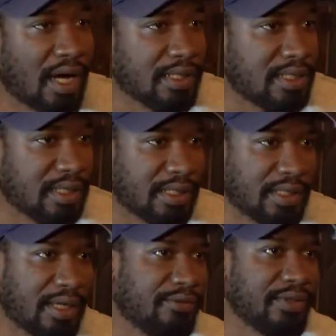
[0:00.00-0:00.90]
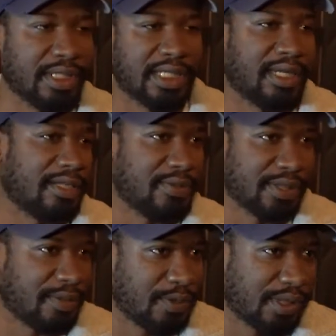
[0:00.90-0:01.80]
content and really connects
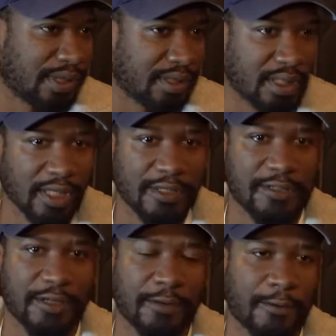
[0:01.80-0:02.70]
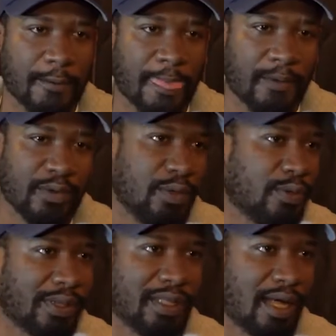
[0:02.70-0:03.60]
with the community. So we
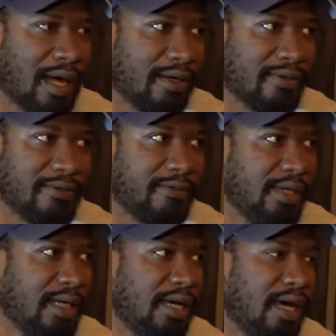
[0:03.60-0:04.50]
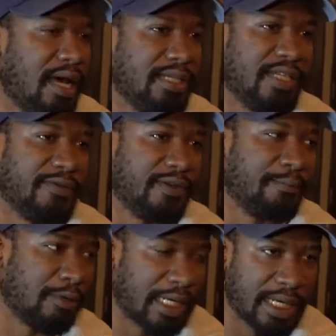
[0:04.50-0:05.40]
work with a lot of uh,
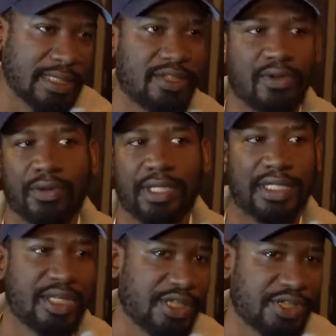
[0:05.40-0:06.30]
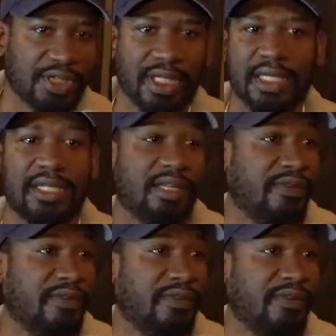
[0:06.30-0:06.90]
different brands and organizations